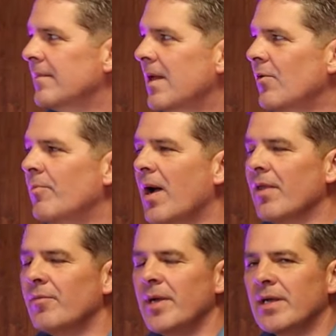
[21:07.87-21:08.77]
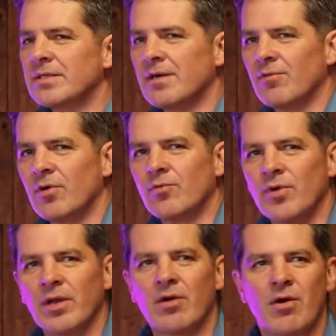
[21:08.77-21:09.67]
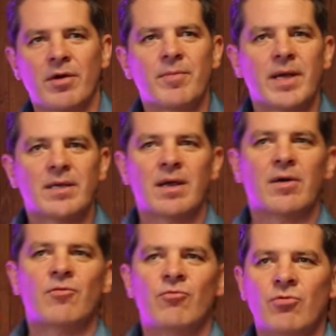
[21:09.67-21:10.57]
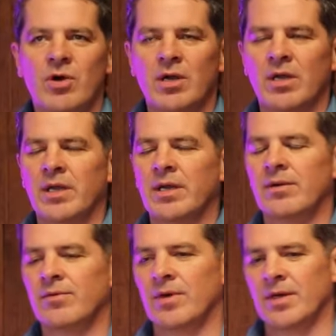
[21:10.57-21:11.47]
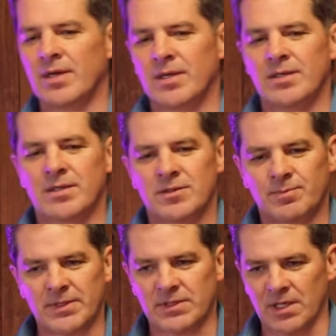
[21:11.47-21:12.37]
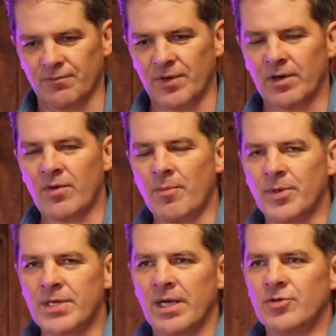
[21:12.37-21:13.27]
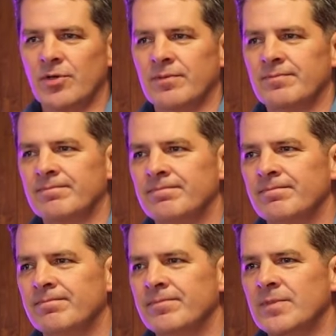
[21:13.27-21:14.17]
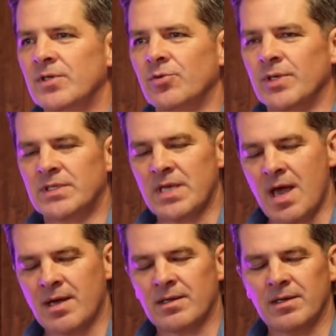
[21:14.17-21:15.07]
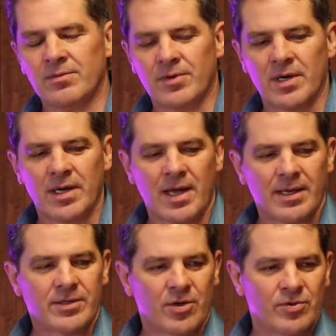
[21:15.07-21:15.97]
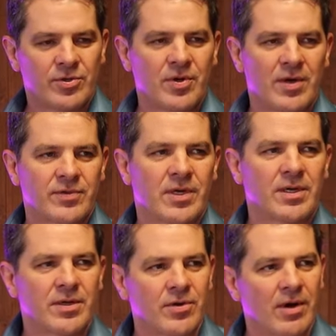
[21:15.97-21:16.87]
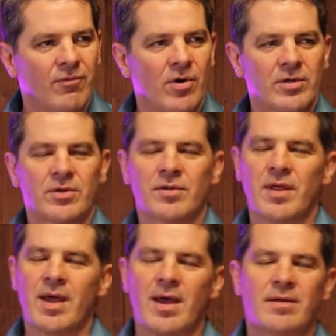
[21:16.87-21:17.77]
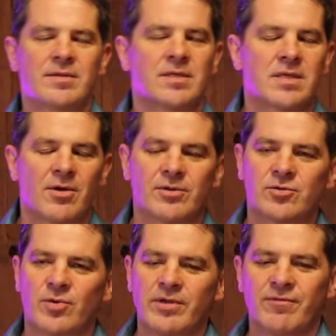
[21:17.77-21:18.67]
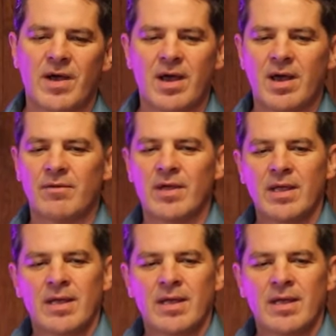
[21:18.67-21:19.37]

That would bother me because I worked really hard to maintain a really specific reputation to do exactly what I told you I was going to do. I've worked on that since I was 25